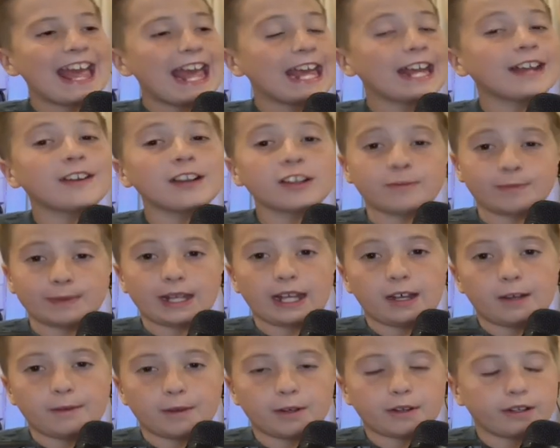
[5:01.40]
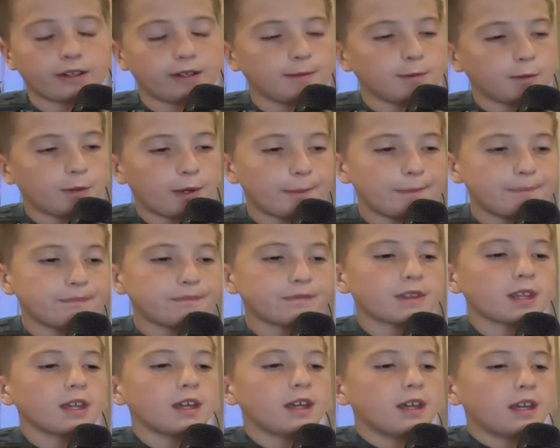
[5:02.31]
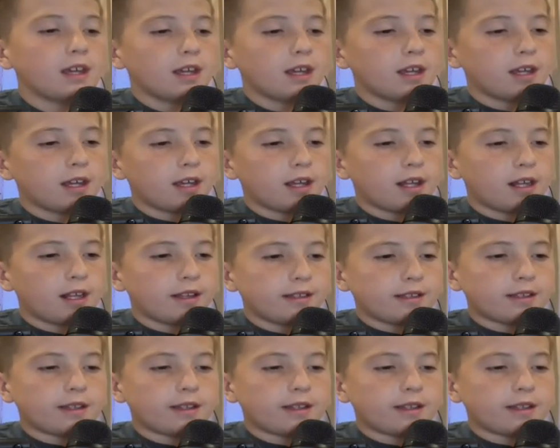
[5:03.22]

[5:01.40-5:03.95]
it creeps me out. Okay, number one. They